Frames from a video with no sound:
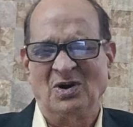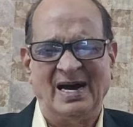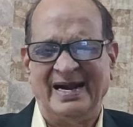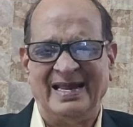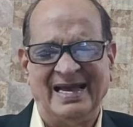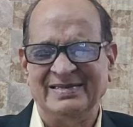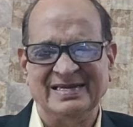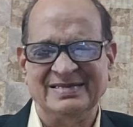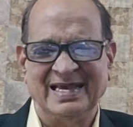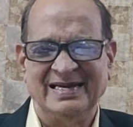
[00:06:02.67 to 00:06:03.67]
go ahead. I,
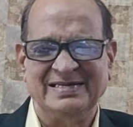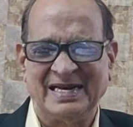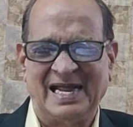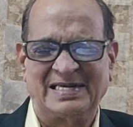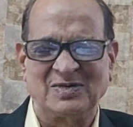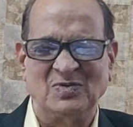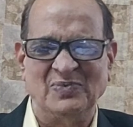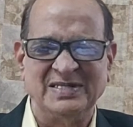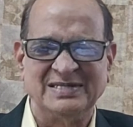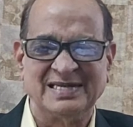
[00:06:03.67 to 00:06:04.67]
this interactive
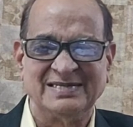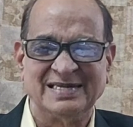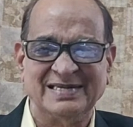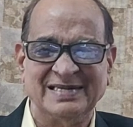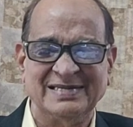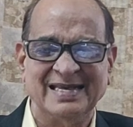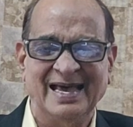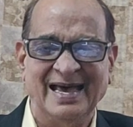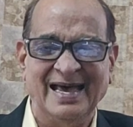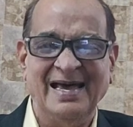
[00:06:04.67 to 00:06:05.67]
business in this
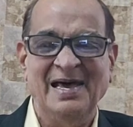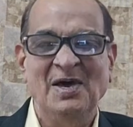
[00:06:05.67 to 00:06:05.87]
uh,